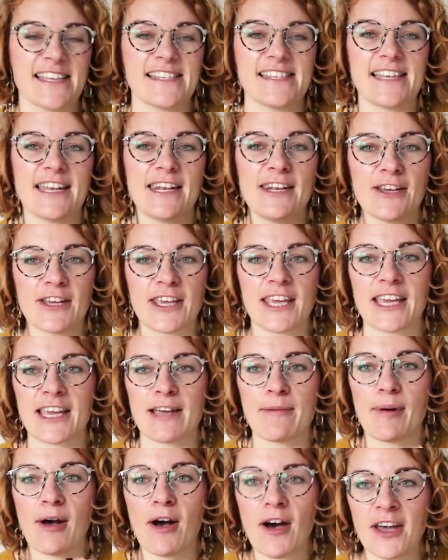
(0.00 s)
is looking
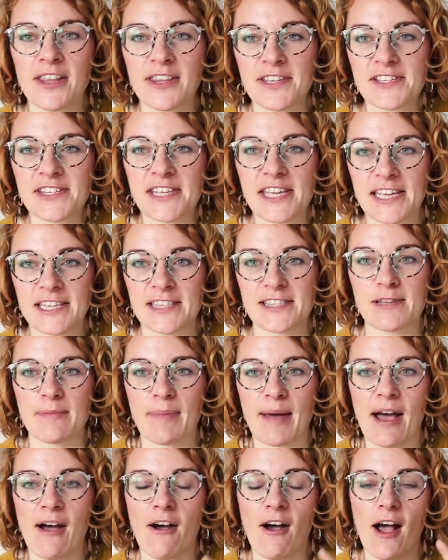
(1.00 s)
at behind the scenes
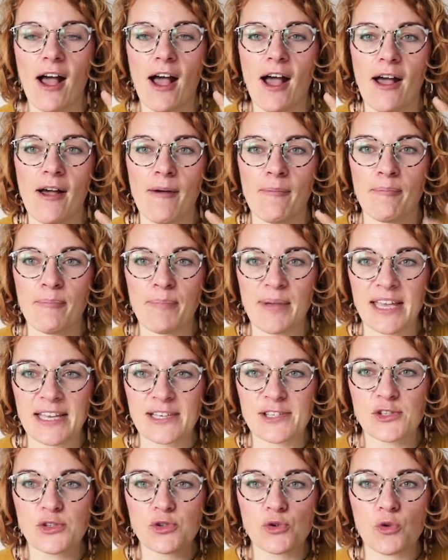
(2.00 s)
about
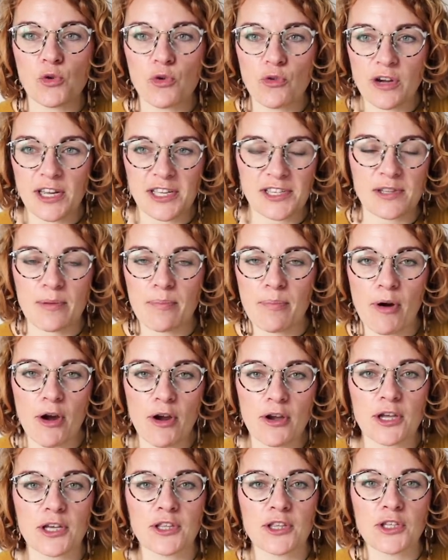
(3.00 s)
big stories that
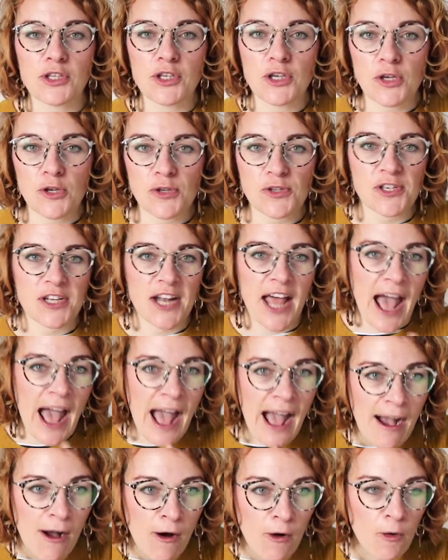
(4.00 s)
broke in the news and
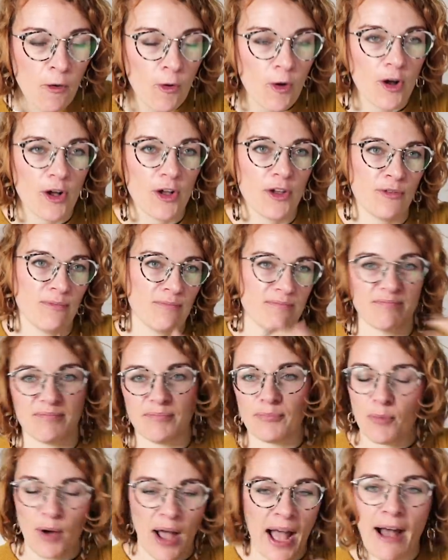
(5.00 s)
how
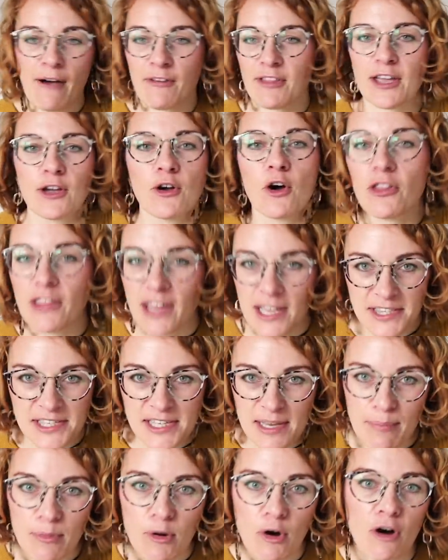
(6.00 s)
they got their
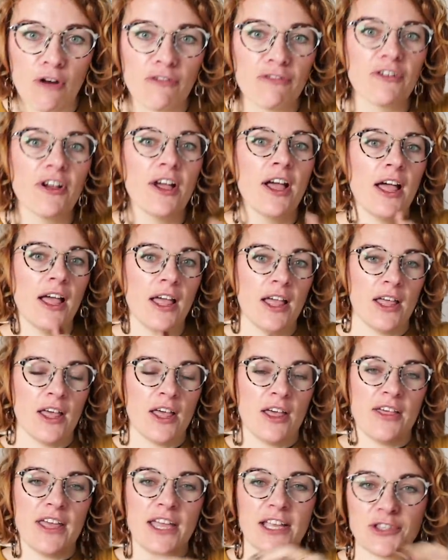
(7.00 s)
tip off.
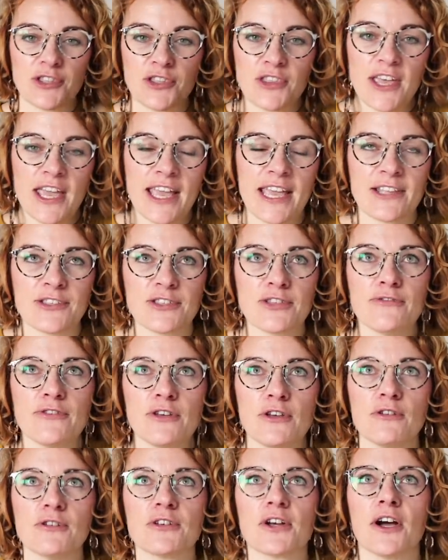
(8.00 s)
In they
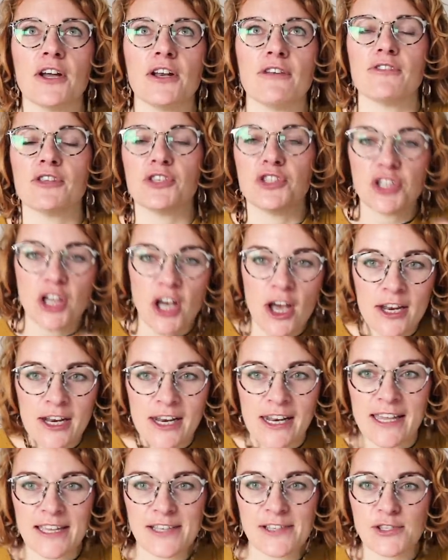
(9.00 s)
interview kind of the
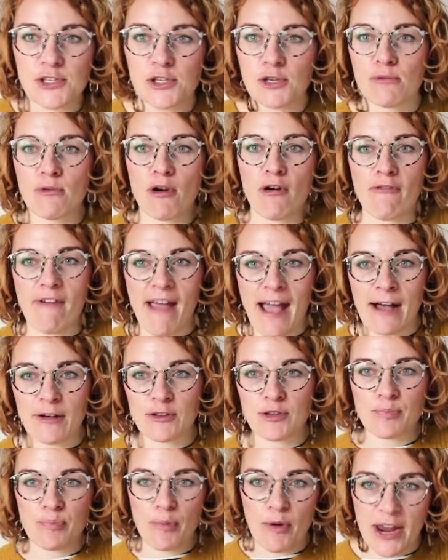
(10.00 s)
journalists who were
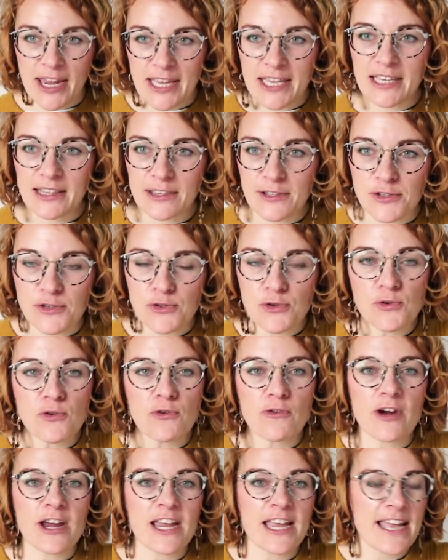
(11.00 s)
around breaking the
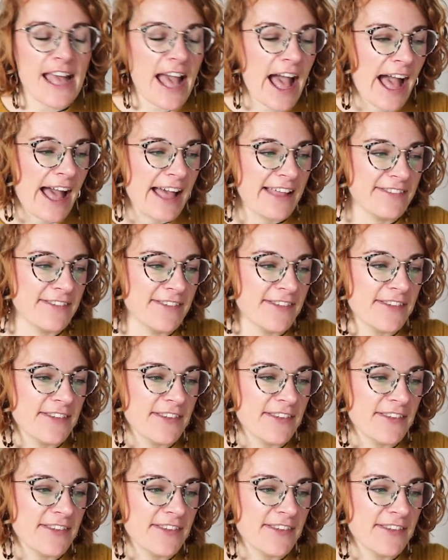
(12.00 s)
story, and